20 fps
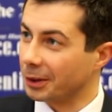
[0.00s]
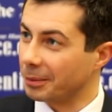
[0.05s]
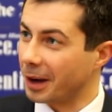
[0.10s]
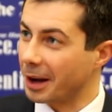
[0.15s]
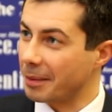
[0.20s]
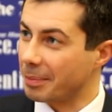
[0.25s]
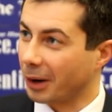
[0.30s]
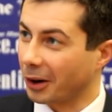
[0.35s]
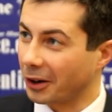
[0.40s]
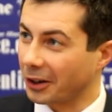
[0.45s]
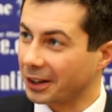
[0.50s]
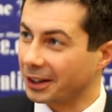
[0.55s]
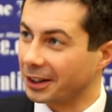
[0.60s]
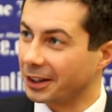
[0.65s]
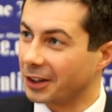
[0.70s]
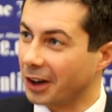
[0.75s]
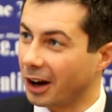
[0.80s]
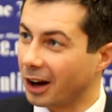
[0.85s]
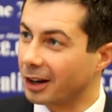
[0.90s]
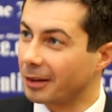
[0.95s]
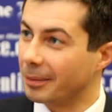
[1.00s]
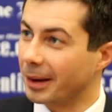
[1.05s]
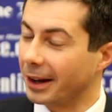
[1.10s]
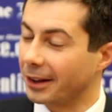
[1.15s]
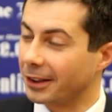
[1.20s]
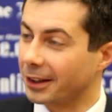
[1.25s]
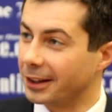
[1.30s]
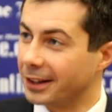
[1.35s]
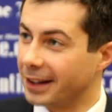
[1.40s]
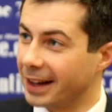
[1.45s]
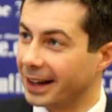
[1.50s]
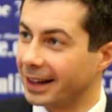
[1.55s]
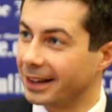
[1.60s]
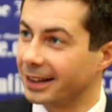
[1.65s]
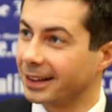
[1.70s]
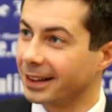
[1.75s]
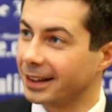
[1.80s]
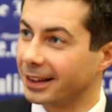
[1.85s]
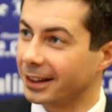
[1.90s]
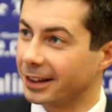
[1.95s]
in my party to talk about the debt
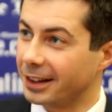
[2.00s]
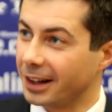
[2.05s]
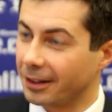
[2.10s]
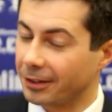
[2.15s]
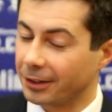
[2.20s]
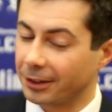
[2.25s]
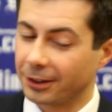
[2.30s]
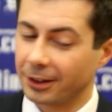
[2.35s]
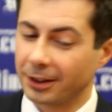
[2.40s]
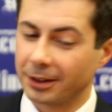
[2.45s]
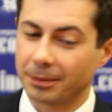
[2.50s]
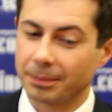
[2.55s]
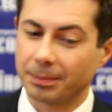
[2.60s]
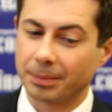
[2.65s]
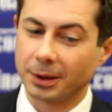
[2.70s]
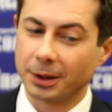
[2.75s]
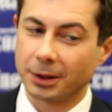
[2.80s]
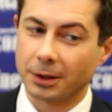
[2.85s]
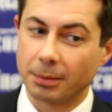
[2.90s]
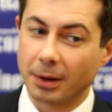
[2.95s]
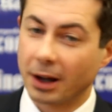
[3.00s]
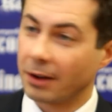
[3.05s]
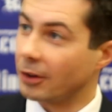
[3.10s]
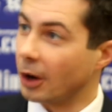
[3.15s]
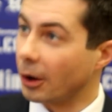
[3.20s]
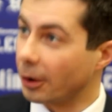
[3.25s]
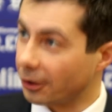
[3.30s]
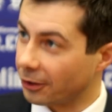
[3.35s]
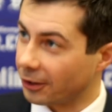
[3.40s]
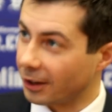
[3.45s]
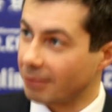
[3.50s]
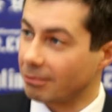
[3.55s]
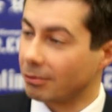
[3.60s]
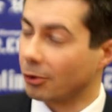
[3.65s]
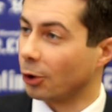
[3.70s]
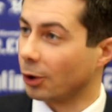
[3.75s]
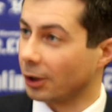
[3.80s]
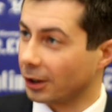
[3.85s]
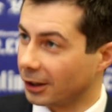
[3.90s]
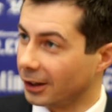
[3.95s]
and the deficit, but you may have noticed I'm
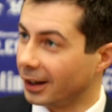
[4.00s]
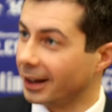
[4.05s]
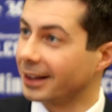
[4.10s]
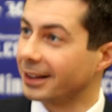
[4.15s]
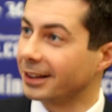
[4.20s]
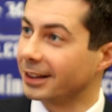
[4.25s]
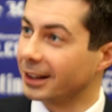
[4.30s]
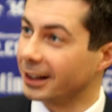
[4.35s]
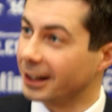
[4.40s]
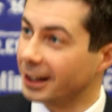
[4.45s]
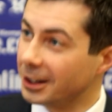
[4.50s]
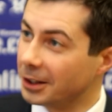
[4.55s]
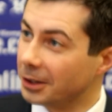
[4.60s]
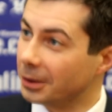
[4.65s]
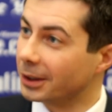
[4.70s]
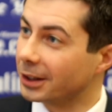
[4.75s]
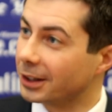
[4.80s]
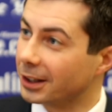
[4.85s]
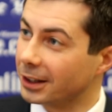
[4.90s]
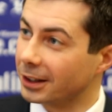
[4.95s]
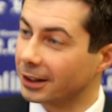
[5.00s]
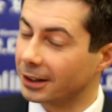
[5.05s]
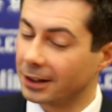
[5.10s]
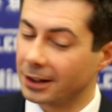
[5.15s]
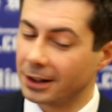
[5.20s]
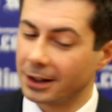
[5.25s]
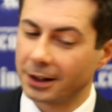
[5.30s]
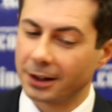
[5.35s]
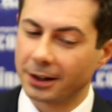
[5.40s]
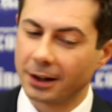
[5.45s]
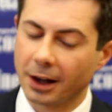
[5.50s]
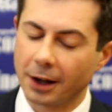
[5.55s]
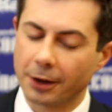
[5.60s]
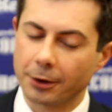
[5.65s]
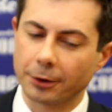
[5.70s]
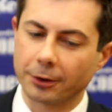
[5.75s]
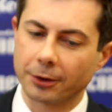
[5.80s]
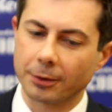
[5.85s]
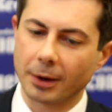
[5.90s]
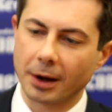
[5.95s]
more inclined to get into it than
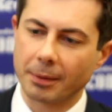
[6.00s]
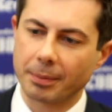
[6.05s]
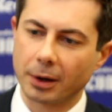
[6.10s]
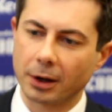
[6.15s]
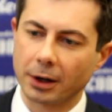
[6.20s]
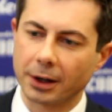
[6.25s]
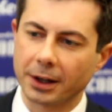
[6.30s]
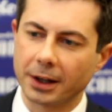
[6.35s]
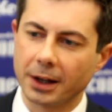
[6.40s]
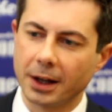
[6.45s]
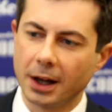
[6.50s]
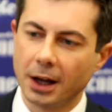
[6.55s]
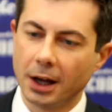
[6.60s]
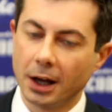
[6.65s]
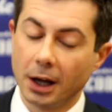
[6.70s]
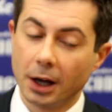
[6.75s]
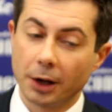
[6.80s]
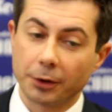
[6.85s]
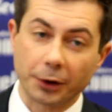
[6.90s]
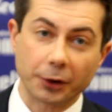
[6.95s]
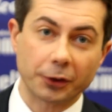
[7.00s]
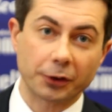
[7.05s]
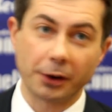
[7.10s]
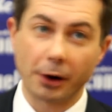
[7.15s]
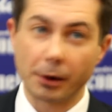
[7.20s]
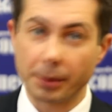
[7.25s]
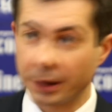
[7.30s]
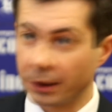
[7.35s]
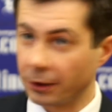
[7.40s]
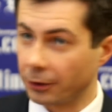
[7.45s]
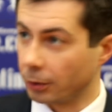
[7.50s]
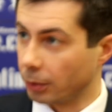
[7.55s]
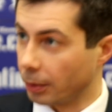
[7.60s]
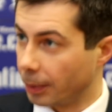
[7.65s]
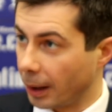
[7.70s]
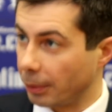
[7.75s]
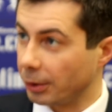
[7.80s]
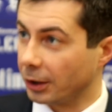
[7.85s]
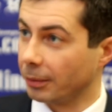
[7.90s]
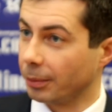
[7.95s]
others in my party. First of all, because the
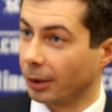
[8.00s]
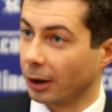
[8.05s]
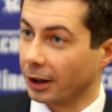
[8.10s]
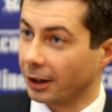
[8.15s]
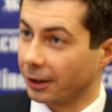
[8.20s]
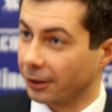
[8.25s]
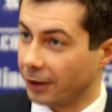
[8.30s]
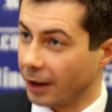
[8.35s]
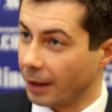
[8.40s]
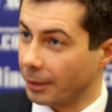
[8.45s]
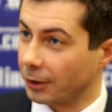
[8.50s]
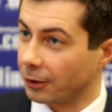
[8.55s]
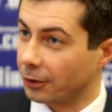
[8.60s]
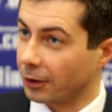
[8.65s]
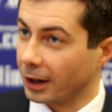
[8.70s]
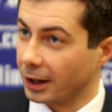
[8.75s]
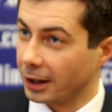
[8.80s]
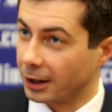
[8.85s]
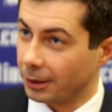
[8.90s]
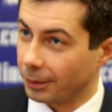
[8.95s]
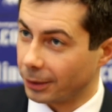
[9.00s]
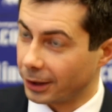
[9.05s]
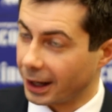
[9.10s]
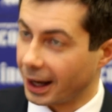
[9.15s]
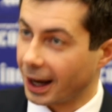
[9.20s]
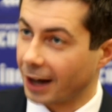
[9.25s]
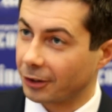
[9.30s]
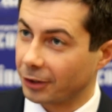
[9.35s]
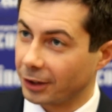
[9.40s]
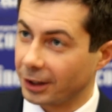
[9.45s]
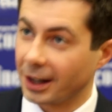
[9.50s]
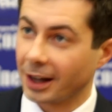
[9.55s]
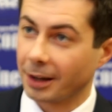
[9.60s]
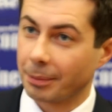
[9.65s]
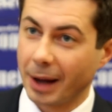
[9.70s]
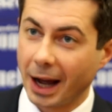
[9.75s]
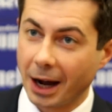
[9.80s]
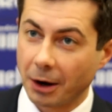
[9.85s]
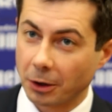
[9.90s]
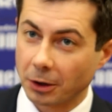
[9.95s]
Republican Party has demonstrated that when they actually take
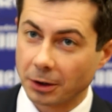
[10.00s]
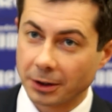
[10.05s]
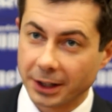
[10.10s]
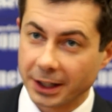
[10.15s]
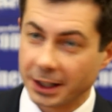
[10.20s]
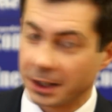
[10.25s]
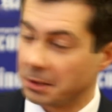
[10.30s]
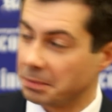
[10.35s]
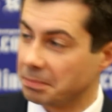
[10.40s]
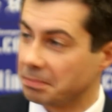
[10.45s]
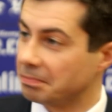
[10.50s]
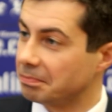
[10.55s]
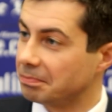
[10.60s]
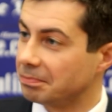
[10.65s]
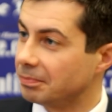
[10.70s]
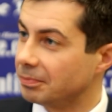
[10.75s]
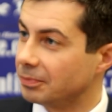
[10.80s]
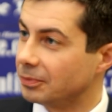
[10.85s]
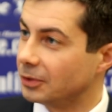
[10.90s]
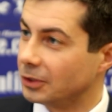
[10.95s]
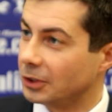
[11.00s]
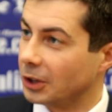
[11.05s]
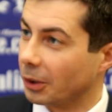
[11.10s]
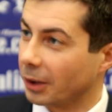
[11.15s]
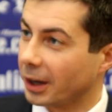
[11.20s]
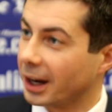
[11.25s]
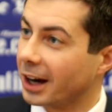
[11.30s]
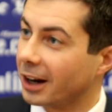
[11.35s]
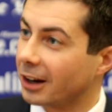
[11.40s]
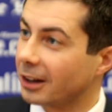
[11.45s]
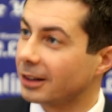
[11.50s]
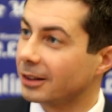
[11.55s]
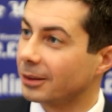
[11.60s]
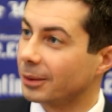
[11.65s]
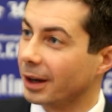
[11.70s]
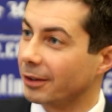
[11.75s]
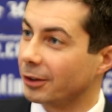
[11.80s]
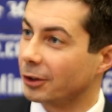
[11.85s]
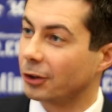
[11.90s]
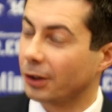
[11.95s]
power, they don't care.
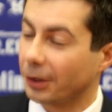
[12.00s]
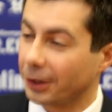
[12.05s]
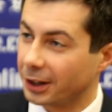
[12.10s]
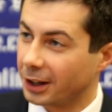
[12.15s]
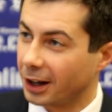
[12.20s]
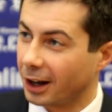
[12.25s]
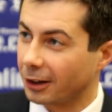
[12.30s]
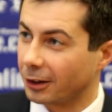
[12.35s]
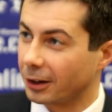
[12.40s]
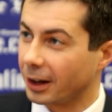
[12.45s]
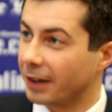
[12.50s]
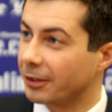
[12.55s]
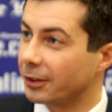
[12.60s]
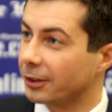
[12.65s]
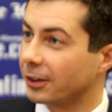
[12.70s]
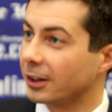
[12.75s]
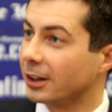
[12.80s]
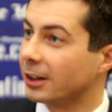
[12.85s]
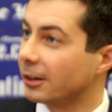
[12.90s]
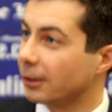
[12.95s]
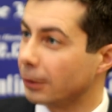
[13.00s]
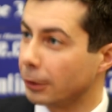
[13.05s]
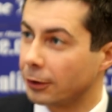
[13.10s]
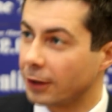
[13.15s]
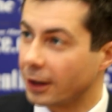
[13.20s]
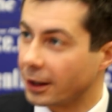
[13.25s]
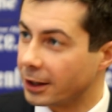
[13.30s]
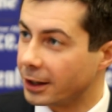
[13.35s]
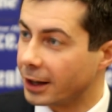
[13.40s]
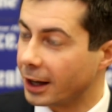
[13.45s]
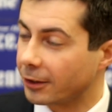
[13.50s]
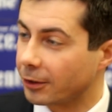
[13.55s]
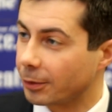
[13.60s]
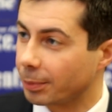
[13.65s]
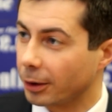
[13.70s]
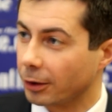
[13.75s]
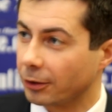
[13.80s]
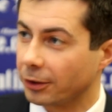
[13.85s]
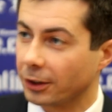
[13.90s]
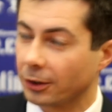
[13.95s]
We have $1 trillion deficit. As you said, the debt's
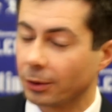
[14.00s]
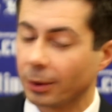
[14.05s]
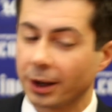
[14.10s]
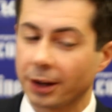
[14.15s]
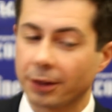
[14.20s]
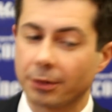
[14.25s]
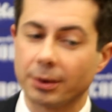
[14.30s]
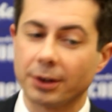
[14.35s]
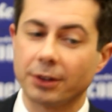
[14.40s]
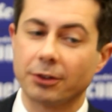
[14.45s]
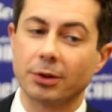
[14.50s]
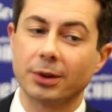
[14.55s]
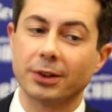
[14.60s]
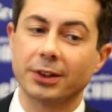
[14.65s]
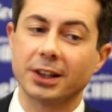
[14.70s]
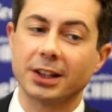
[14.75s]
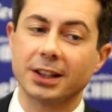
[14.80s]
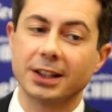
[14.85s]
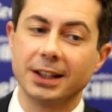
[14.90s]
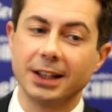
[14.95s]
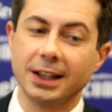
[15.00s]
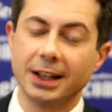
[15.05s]
approaching $23 trillion.